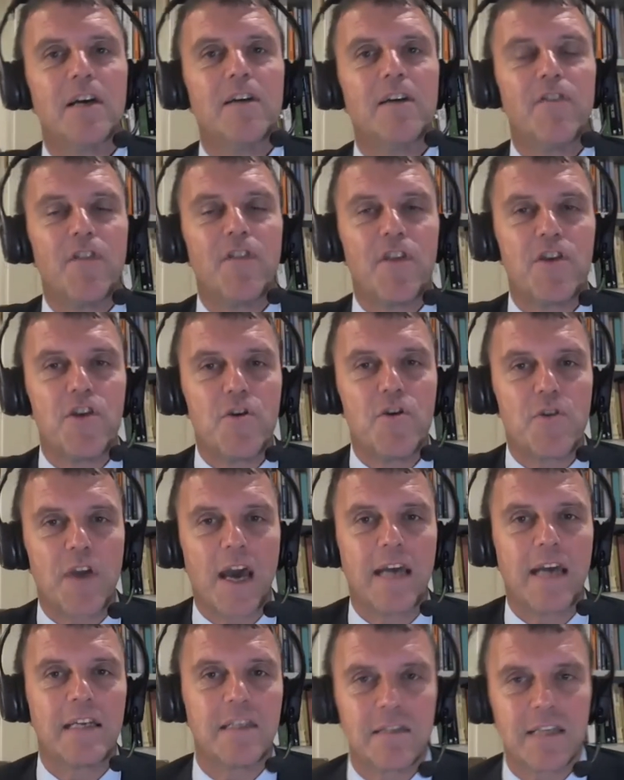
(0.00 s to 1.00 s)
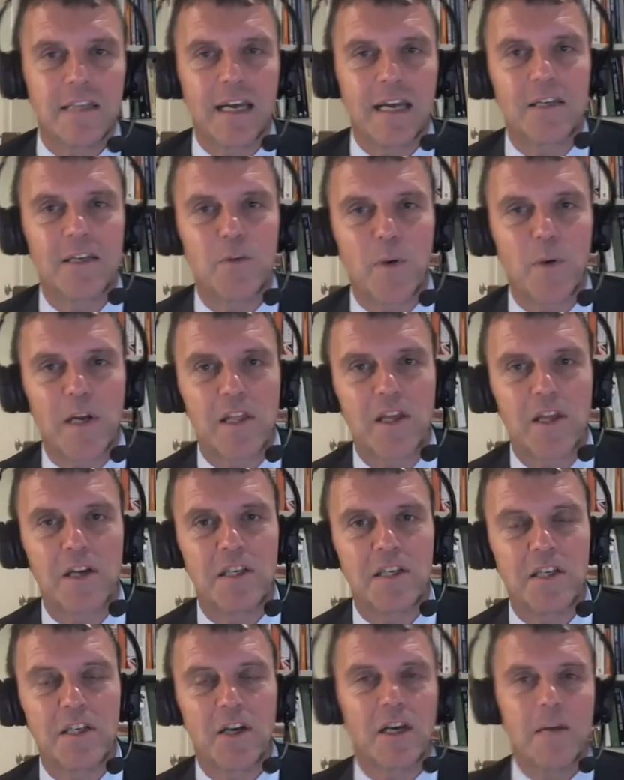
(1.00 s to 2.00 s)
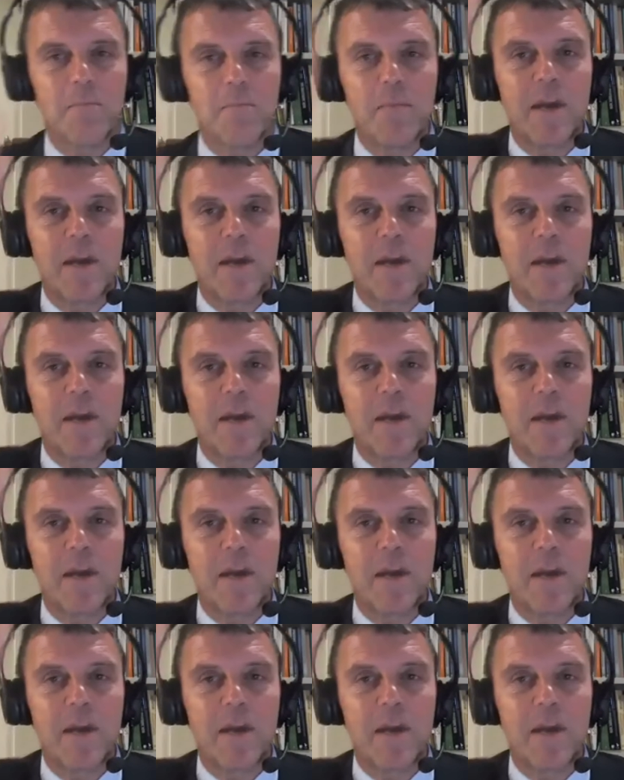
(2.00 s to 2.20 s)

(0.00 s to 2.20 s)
for the UK to set a 2030 target.